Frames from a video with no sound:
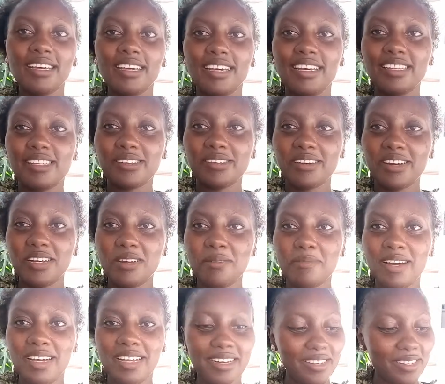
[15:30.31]
it's already
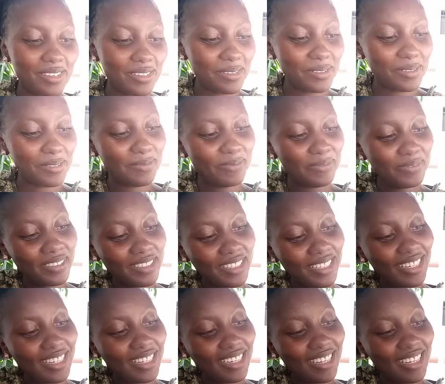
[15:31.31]
mine so
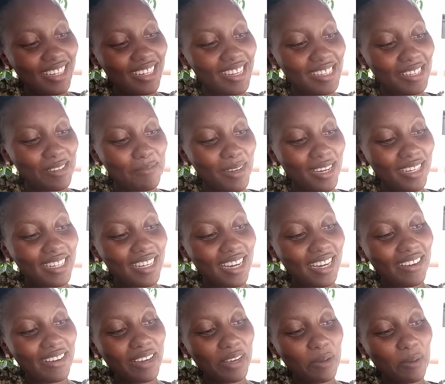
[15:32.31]
it doesn't matter
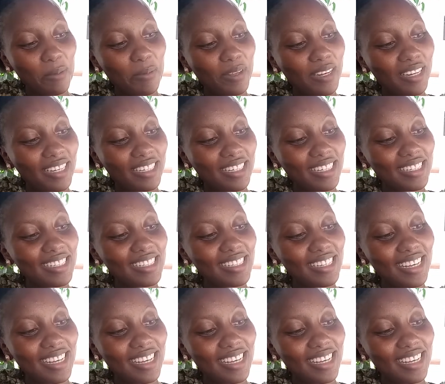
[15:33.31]
how I open it